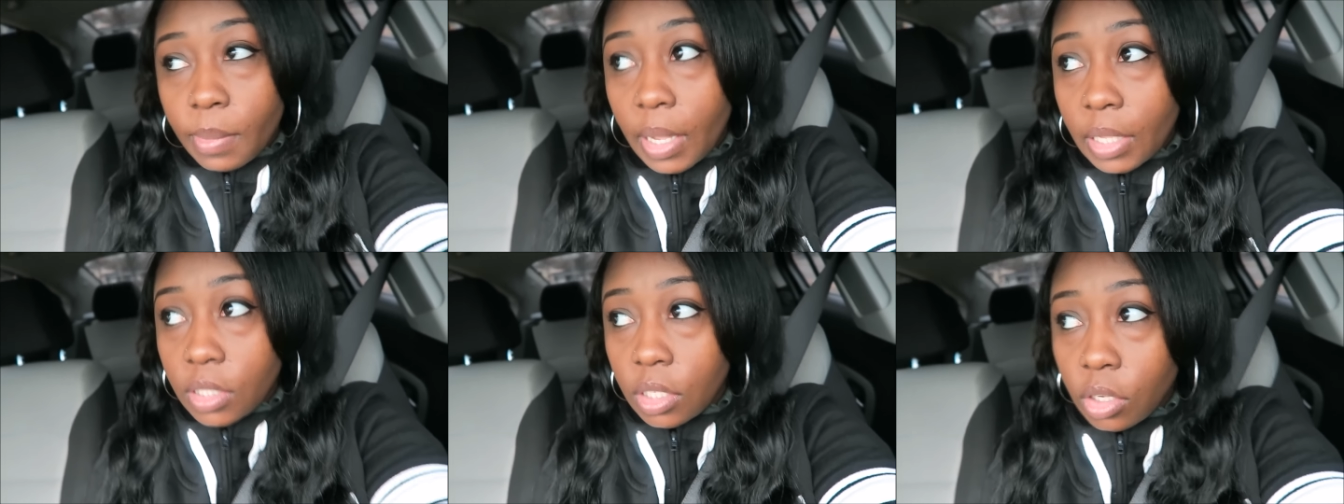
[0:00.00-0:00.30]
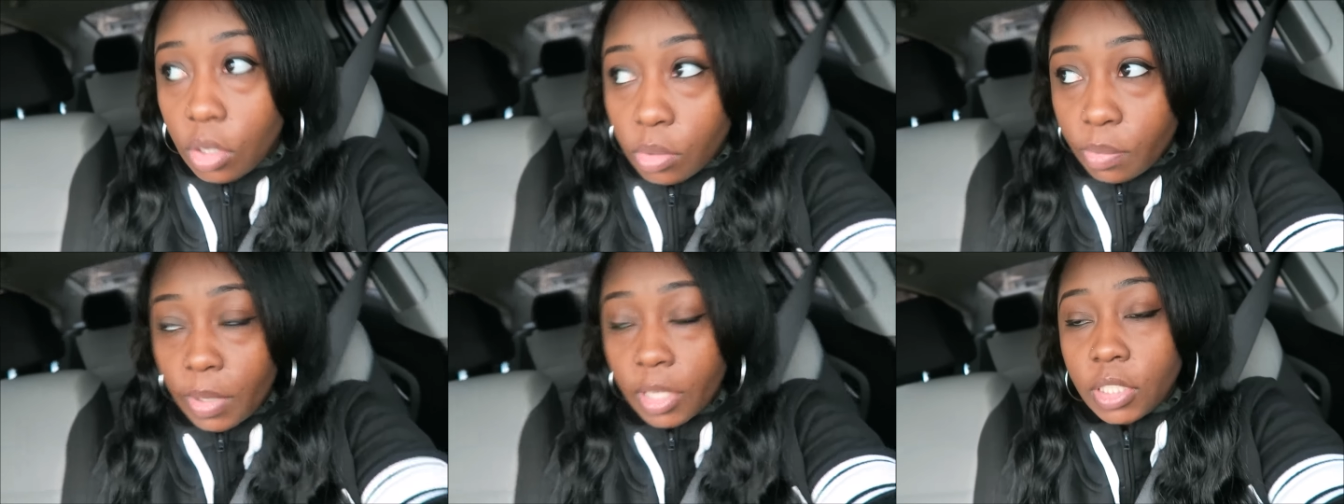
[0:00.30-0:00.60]
I
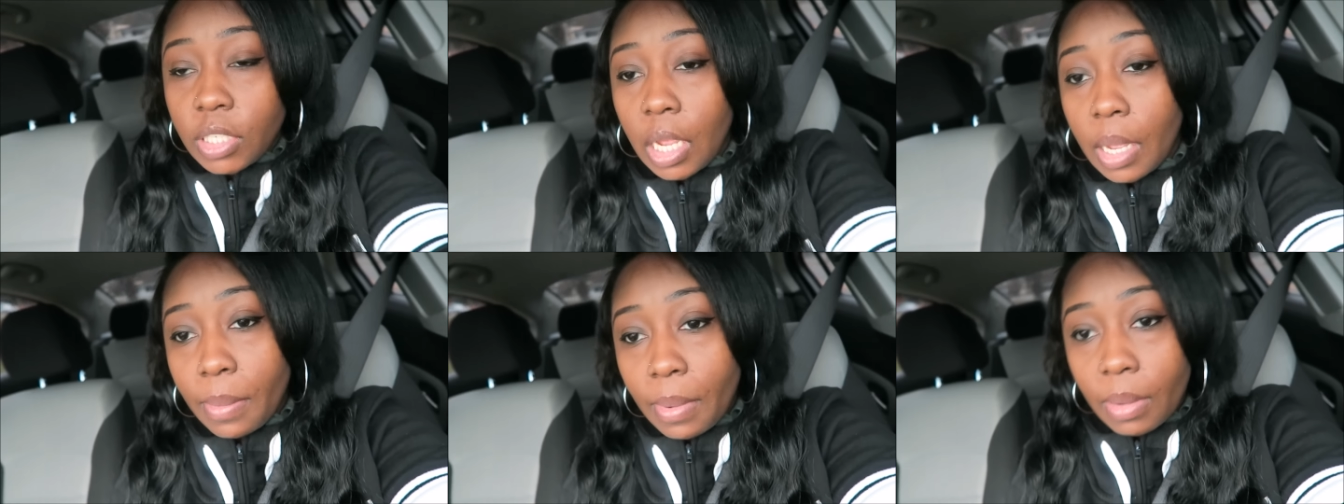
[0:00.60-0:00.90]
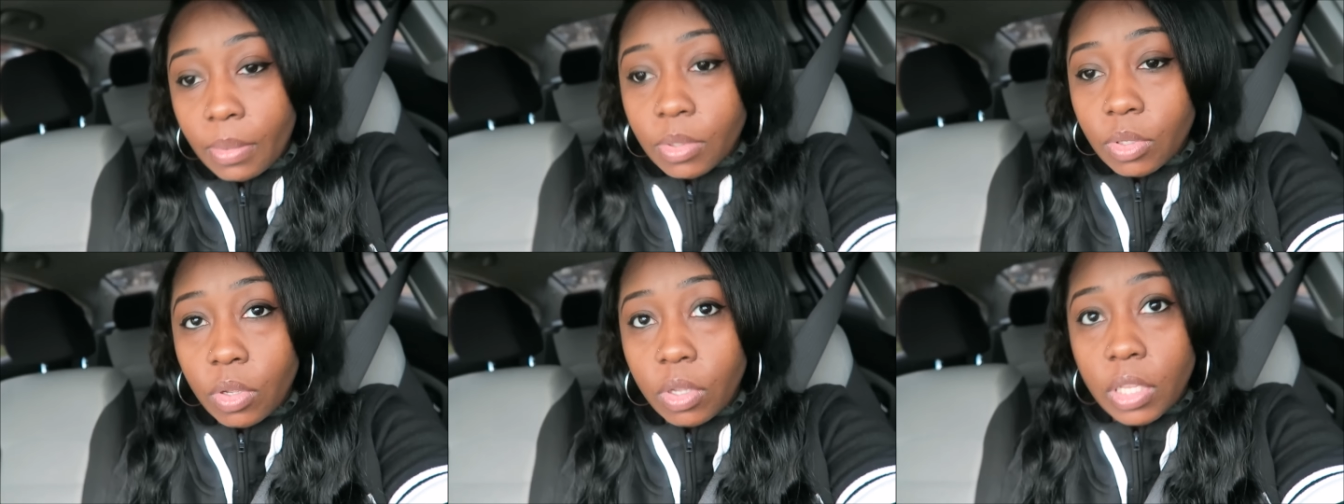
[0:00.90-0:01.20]
told my job
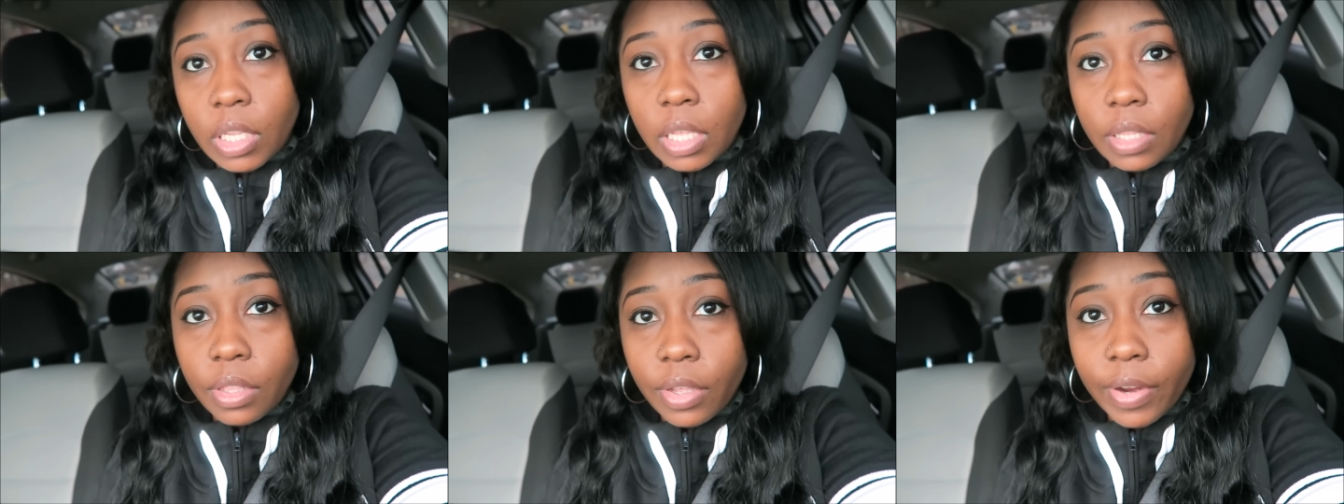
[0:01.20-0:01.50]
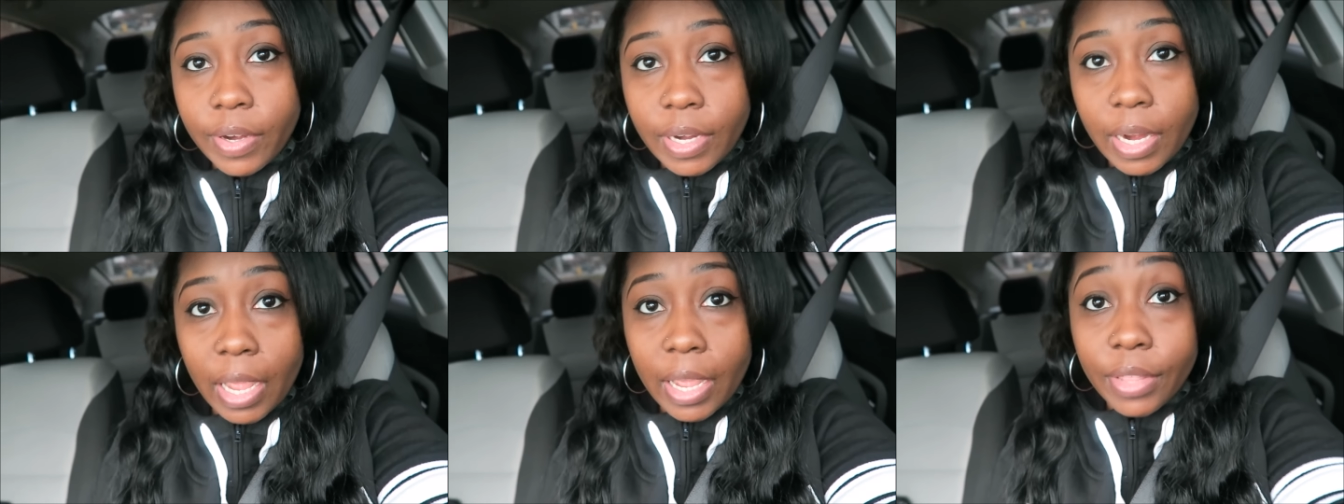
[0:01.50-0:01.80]
I was going to get
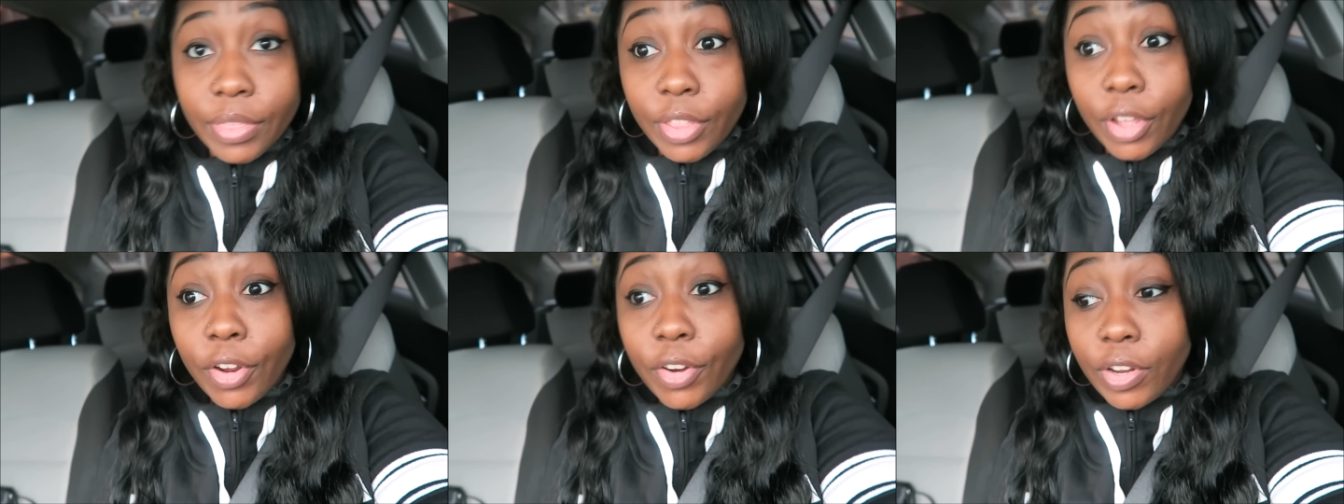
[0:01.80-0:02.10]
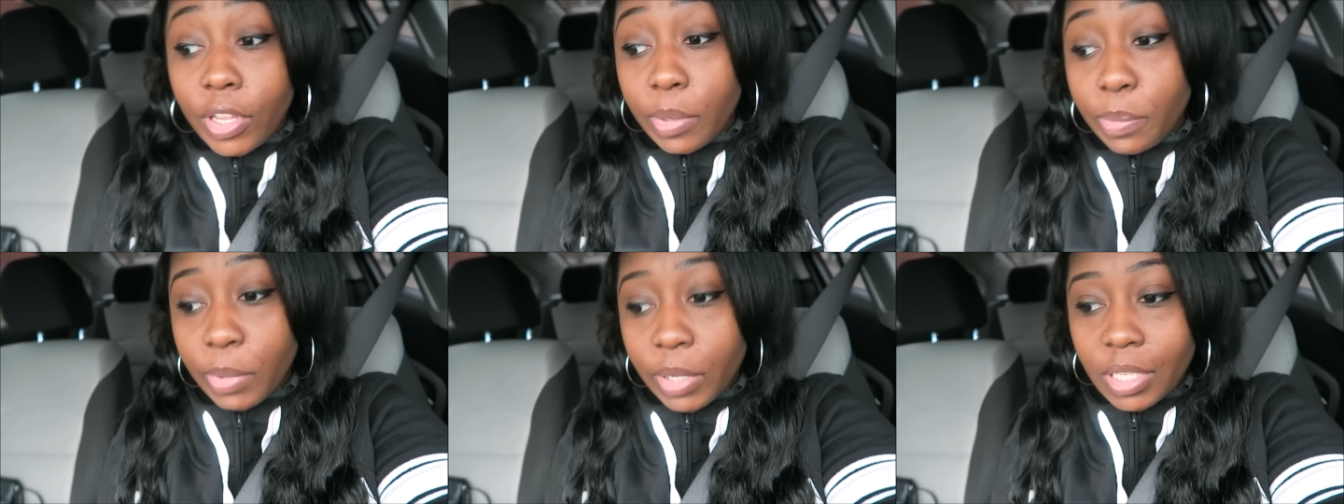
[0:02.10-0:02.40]
there at
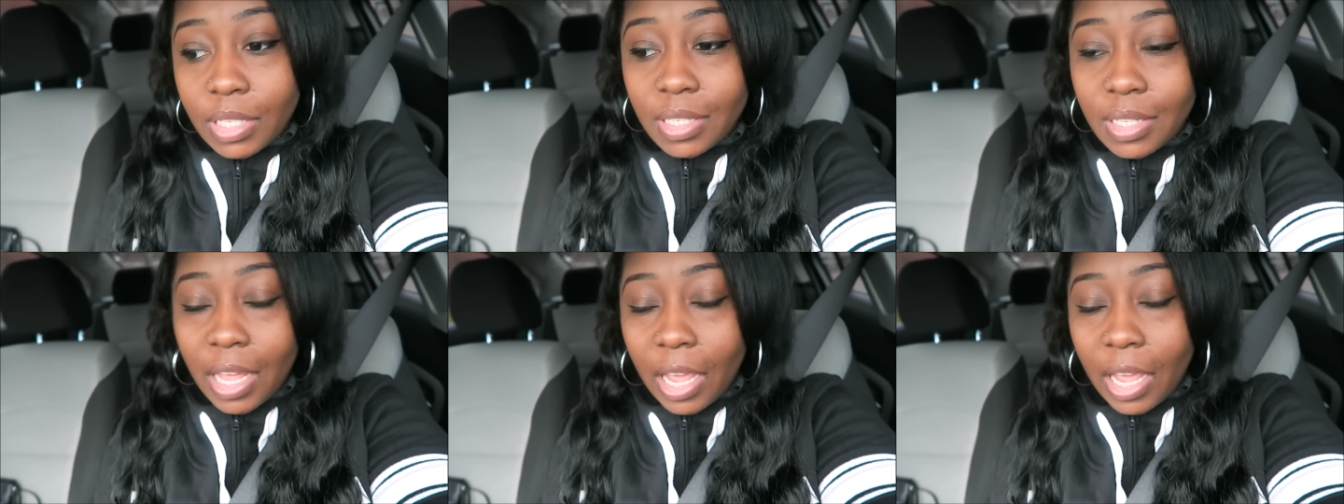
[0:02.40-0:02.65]
9:30, but it's